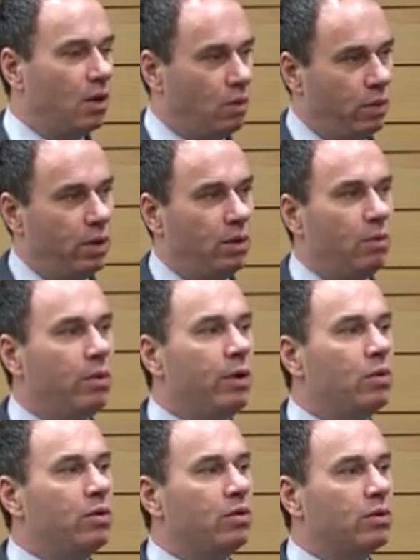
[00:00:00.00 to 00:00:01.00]
we
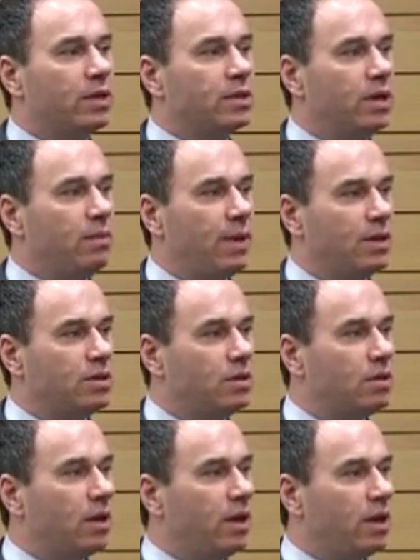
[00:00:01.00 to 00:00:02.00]
will not get any
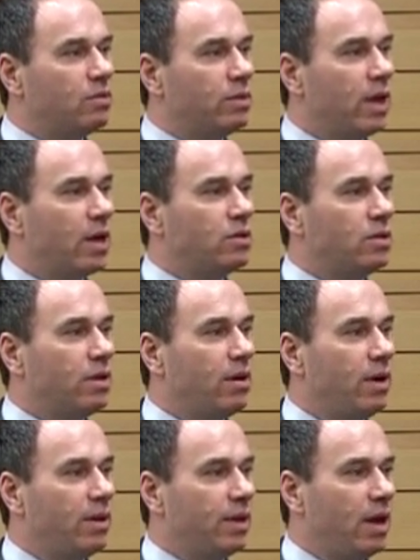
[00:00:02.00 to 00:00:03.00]
better unless we actually go
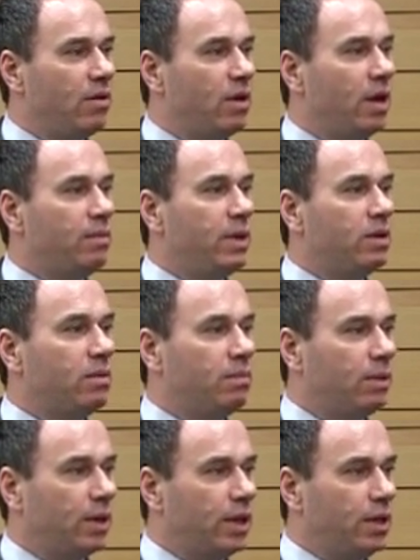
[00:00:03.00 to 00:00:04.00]
out there and be
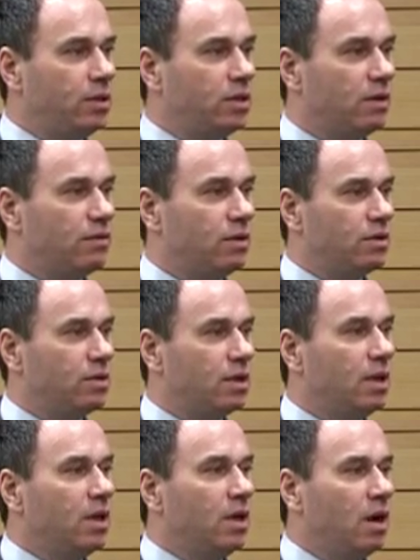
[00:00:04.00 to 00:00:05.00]
completely different
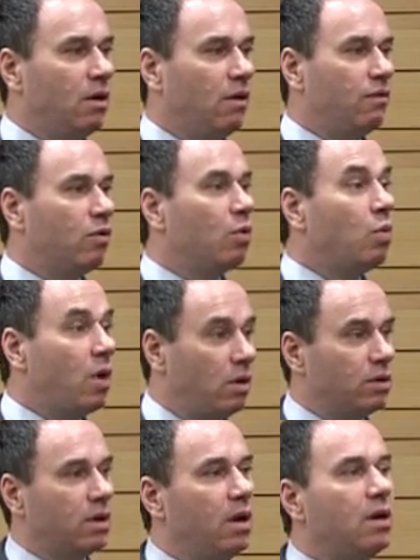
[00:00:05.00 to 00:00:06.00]
and offer a
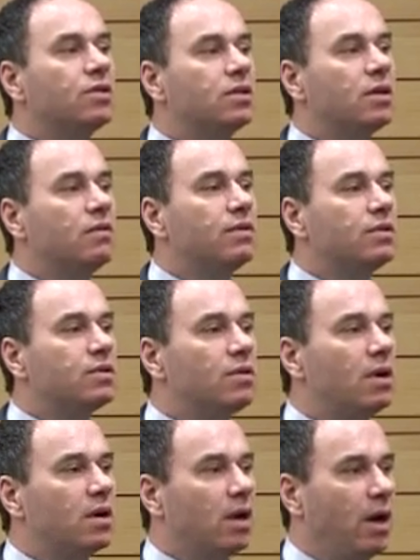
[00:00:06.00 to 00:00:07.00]
world-class service to
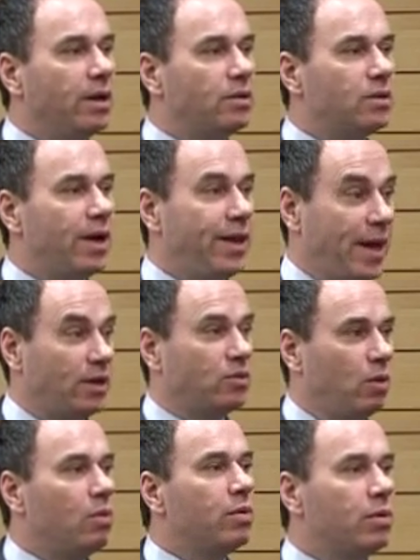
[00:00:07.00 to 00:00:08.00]
our clients. And that's
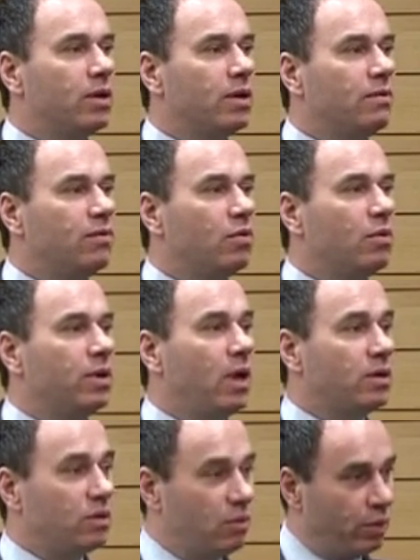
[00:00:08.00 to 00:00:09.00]
what we were looking for. We
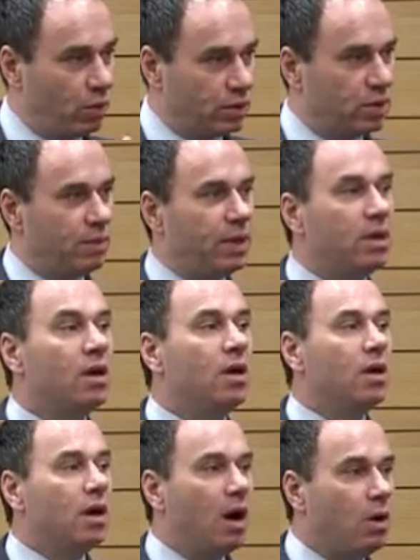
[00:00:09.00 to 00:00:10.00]
wanted to be
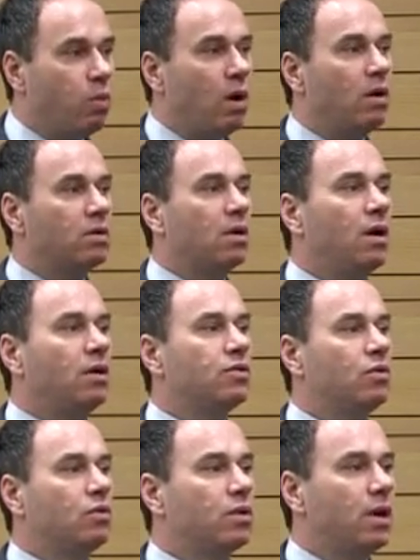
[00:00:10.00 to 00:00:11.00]
a world-class
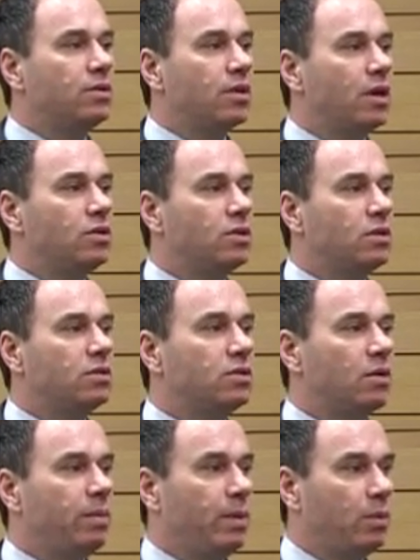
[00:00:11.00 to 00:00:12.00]
organisation,
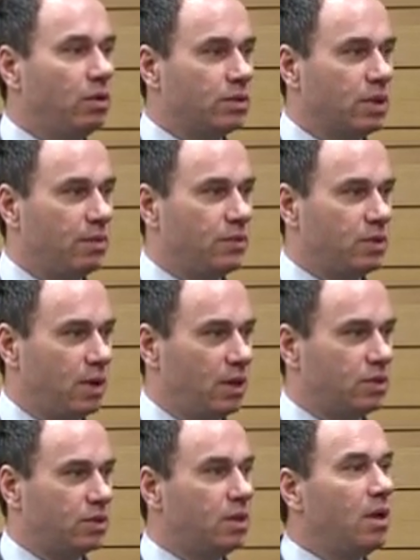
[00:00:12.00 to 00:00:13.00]
so people looked up to
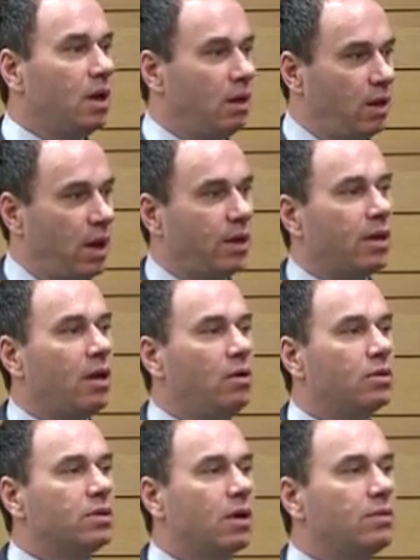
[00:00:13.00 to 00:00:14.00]
us like they
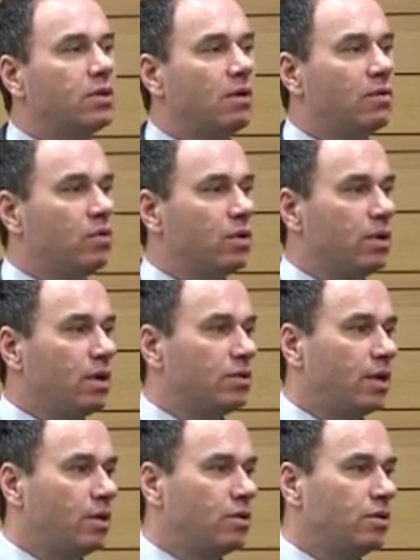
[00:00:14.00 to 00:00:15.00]
looked up to other
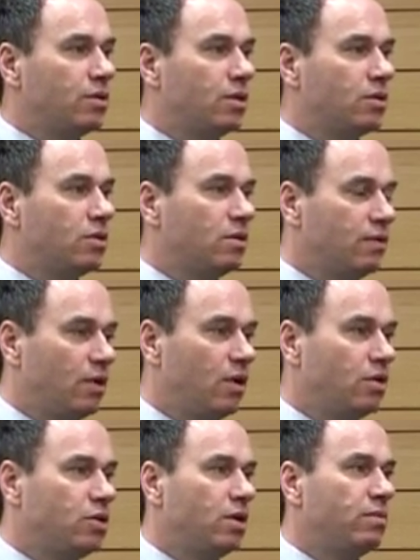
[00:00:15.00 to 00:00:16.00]
organisations such as
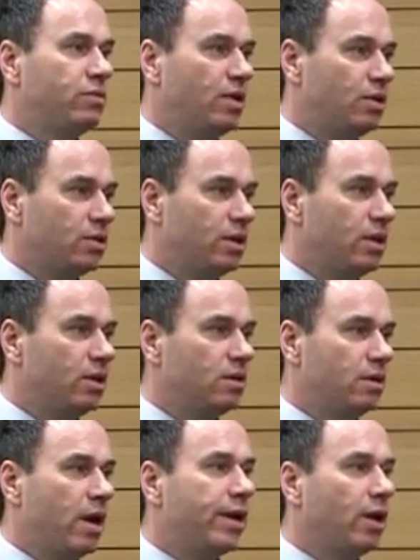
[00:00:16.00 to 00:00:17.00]
Virgin, Disney
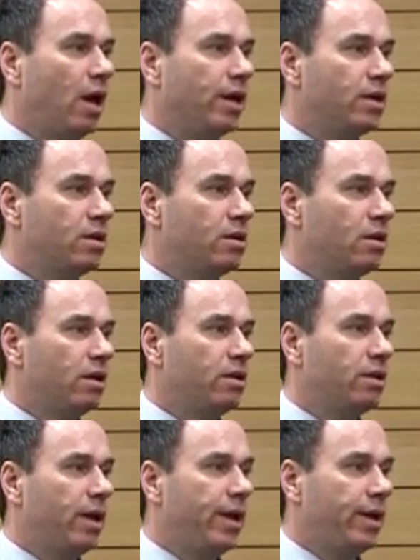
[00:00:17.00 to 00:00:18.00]
and alike
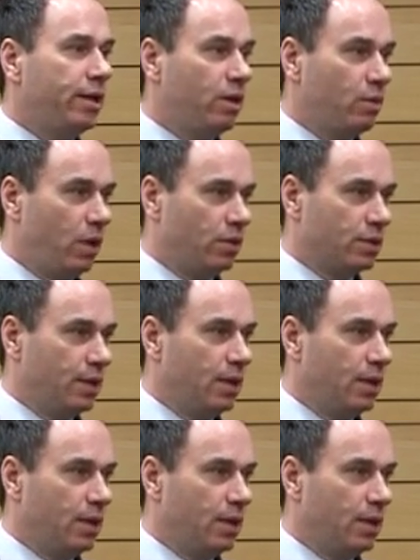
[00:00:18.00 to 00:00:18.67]
in the world.